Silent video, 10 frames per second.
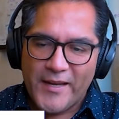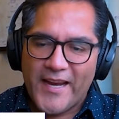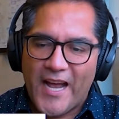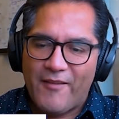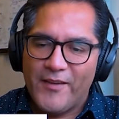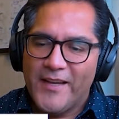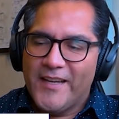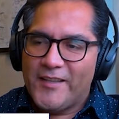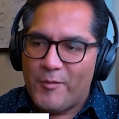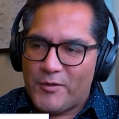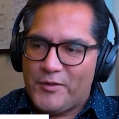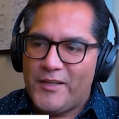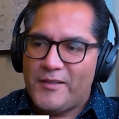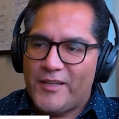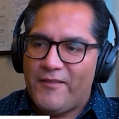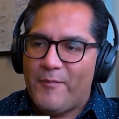have the opportunity to give